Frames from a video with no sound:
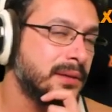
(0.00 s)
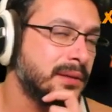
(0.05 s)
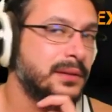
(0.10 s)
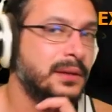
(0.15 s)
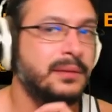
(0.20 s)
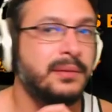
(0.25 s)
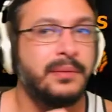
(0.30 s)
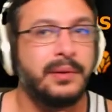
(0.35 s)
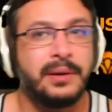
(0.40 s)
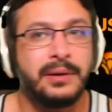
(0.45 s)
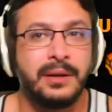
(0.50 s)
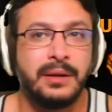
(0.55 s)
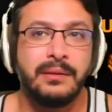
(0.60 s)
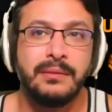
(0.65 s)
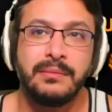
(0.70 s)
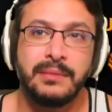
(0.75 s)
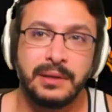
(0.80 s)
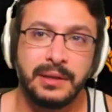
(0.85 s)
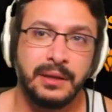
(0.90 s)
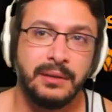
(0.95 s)
Do
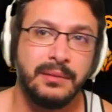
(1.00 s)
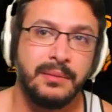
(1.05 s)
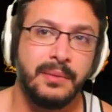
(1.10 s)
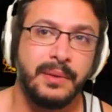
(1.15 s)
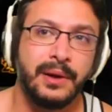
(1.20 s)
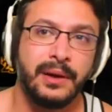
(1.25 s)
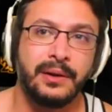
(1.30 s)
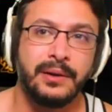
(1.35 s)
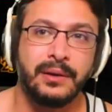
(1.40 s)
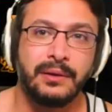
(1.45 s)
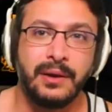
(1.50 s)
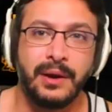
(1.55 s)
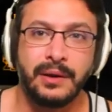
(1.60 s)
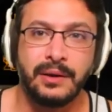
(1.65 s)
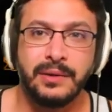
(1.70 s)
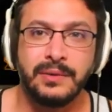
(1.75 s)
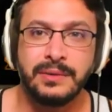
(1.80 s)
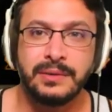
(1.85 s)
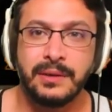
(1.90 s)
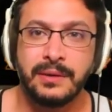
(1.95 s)
y'all remember
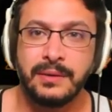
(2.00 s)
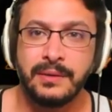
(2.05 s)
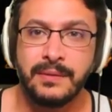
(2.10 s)
Necrotic Ooze?